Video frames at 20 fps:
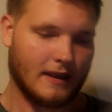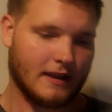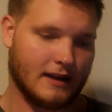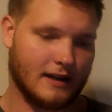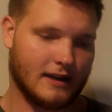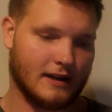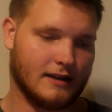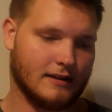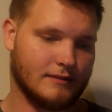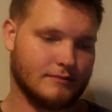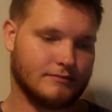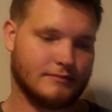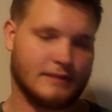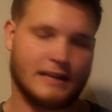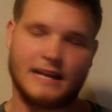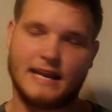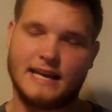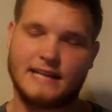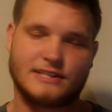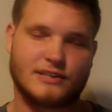
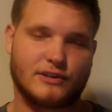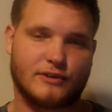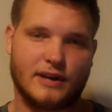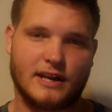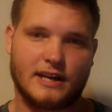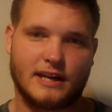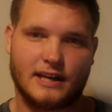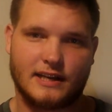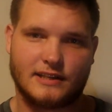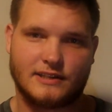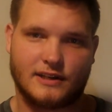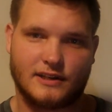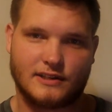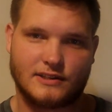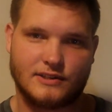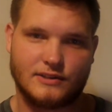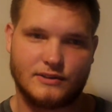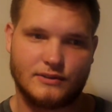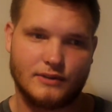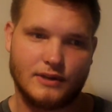And Ed's a great guy to
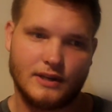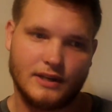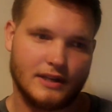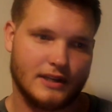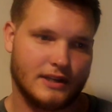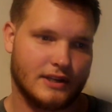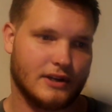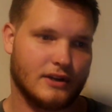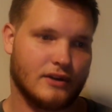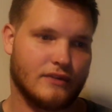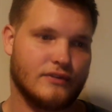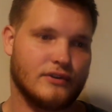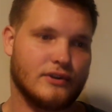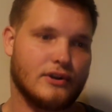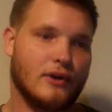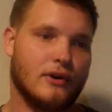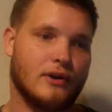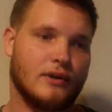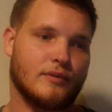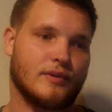talk to. If you
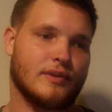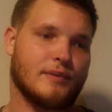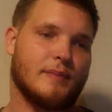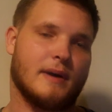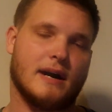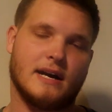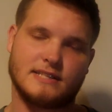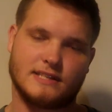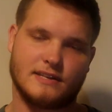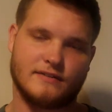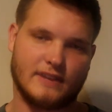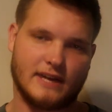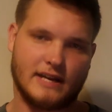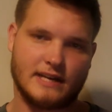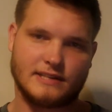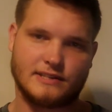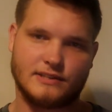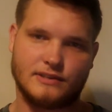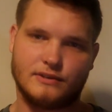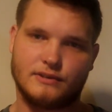go in with a positive
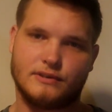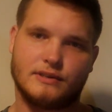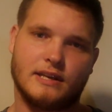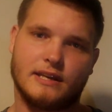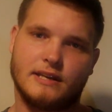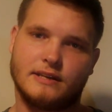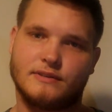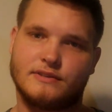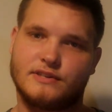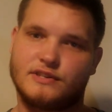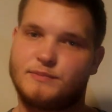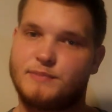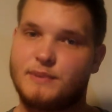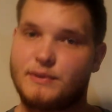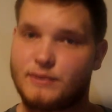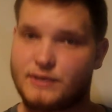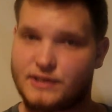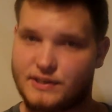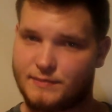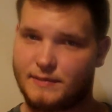attitude and just be
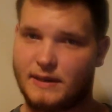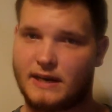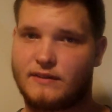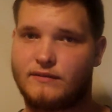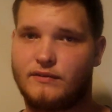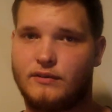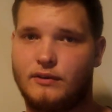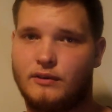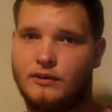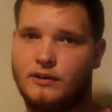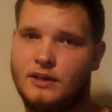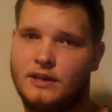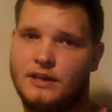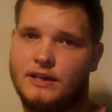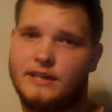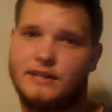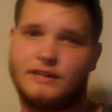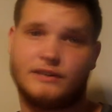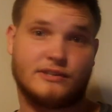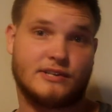respectful,
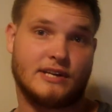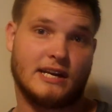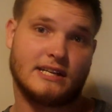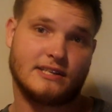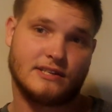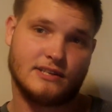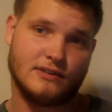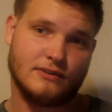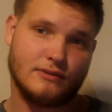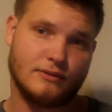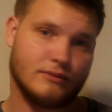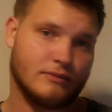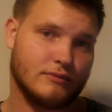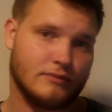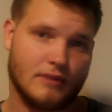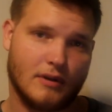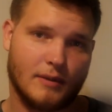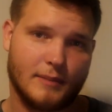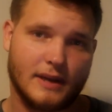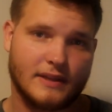he'll chat to
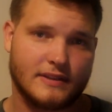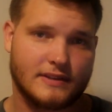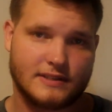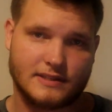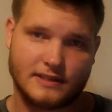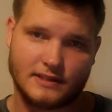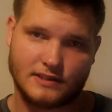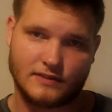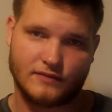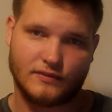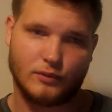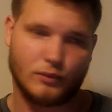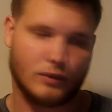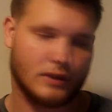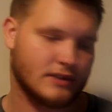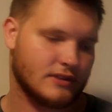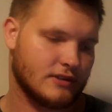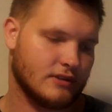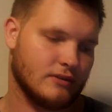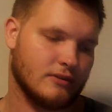you about these things if you
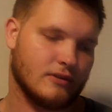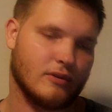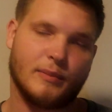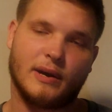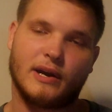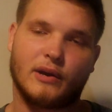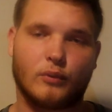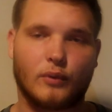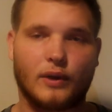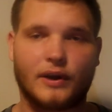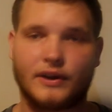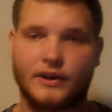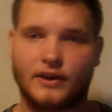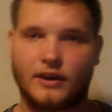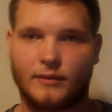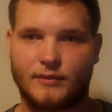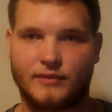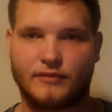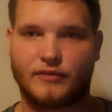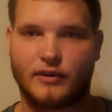want to, no matter where you're
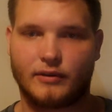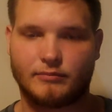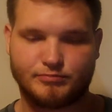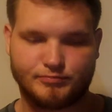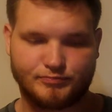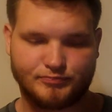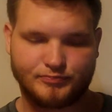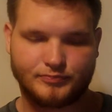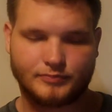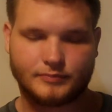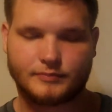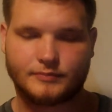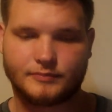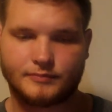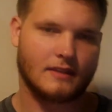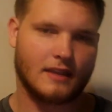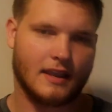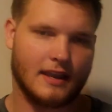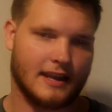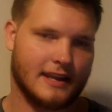coming from.
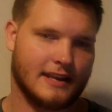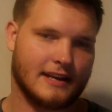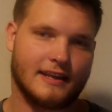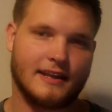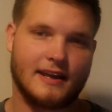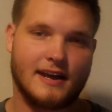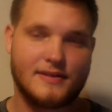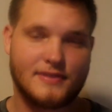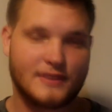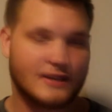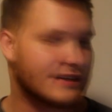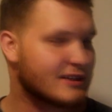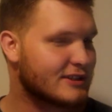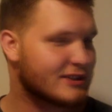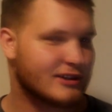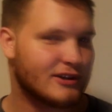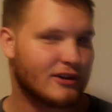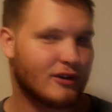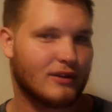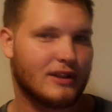And I think it
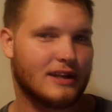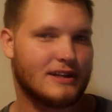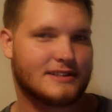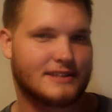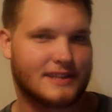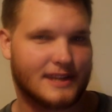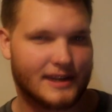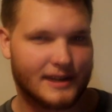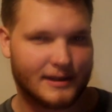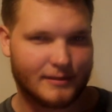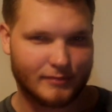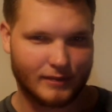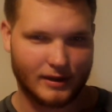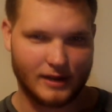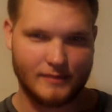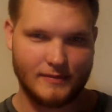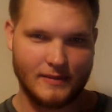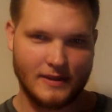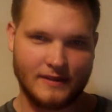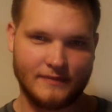should go without saying,
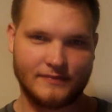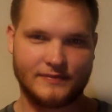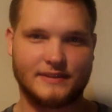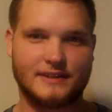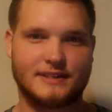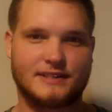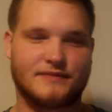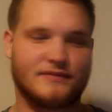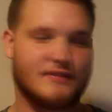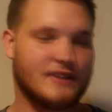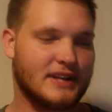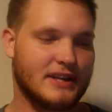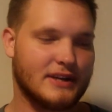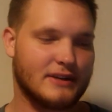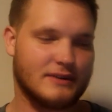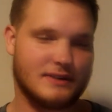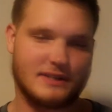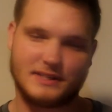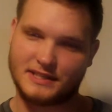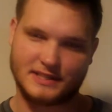but this
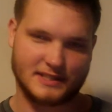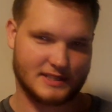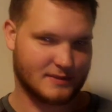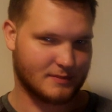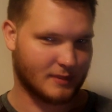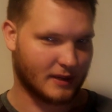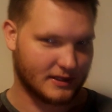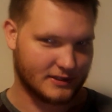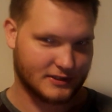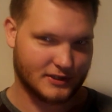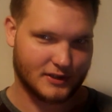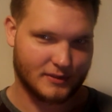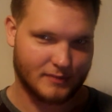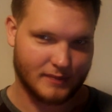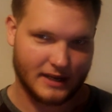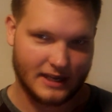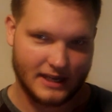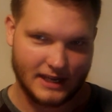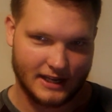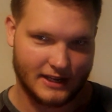video isn't sponsored
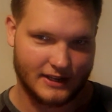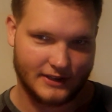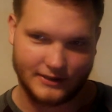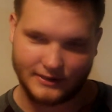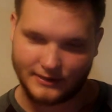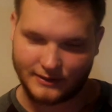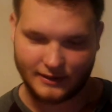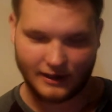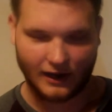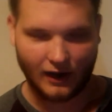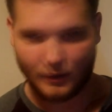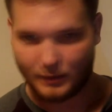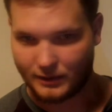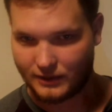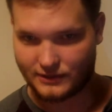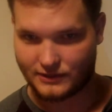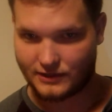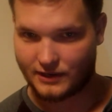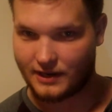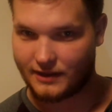by Ed or
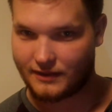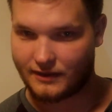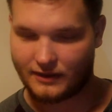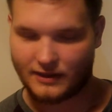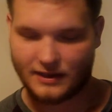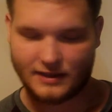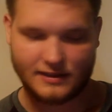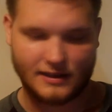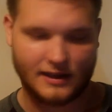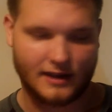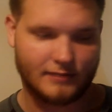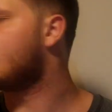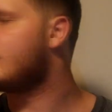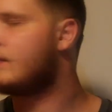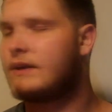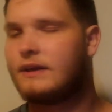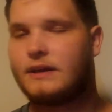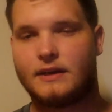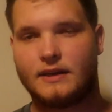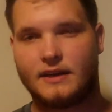Cowbells or anything like that.
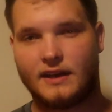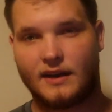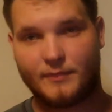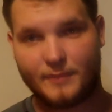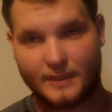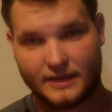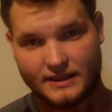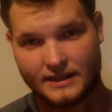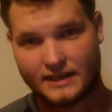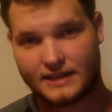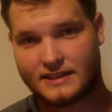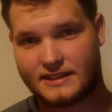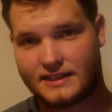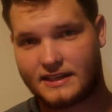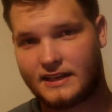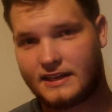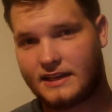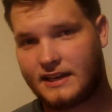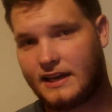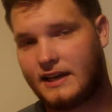And a big thanks
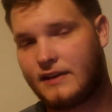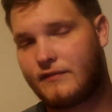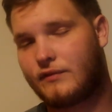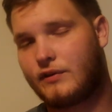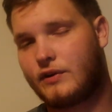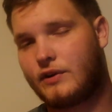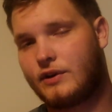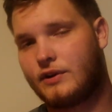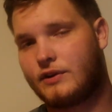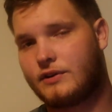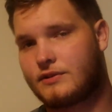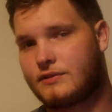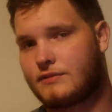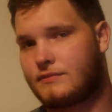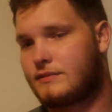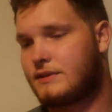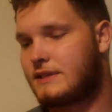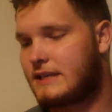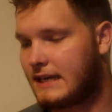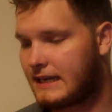again to Ed for
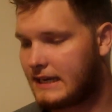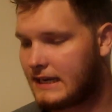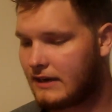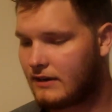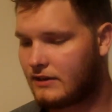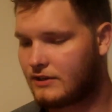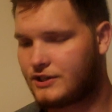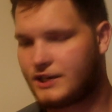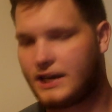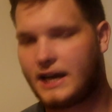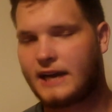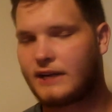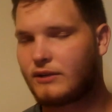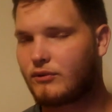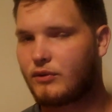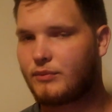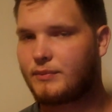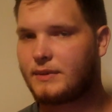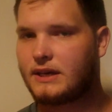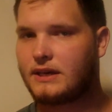sitting down and chatting
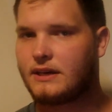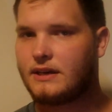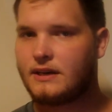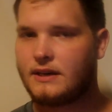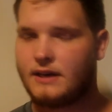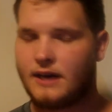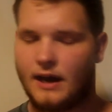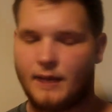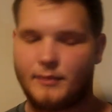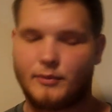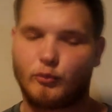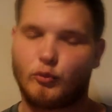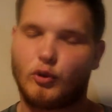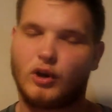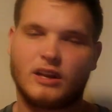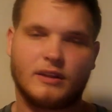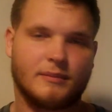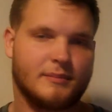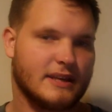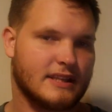with me. I've been
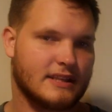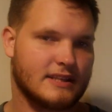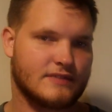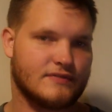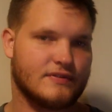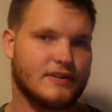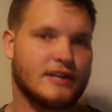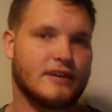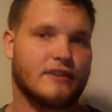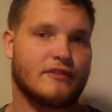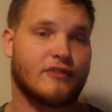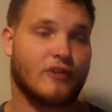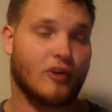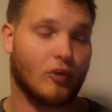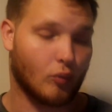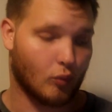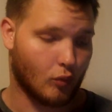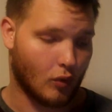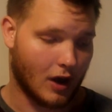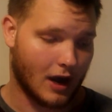wanting to make this video for
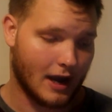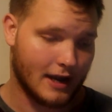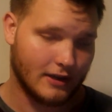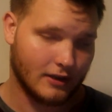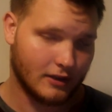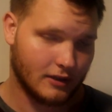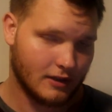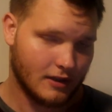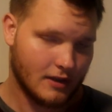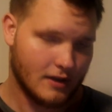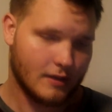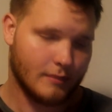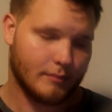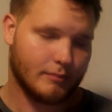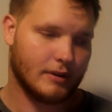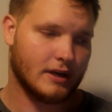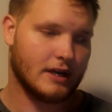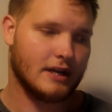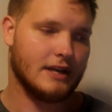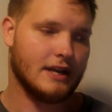a while,
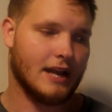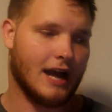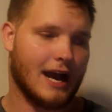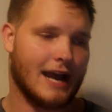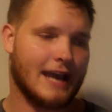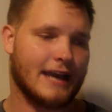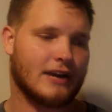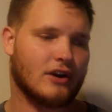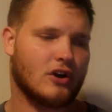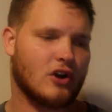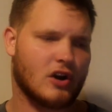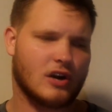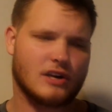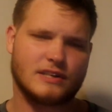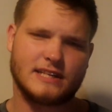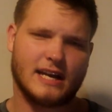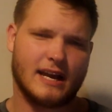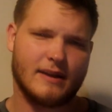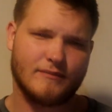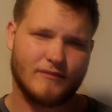but I had a
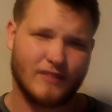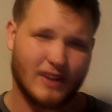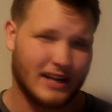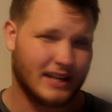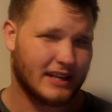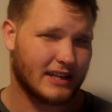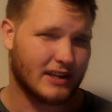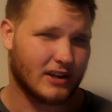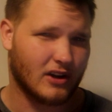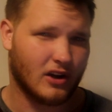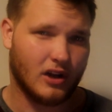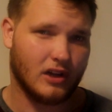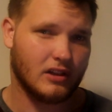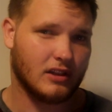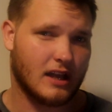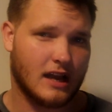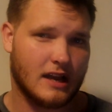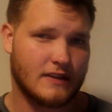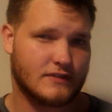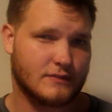hard time finding an All
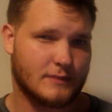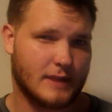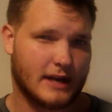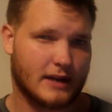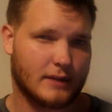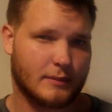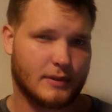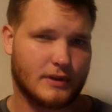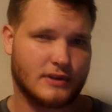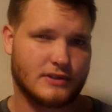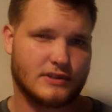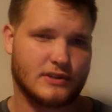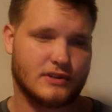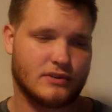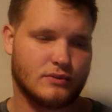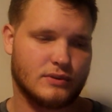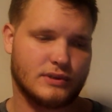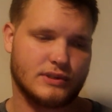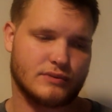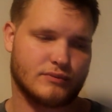Lives Matter person
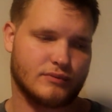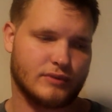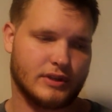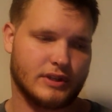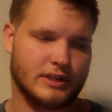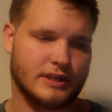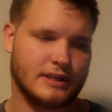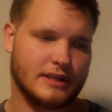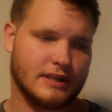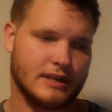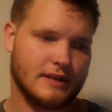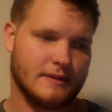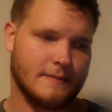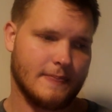who is really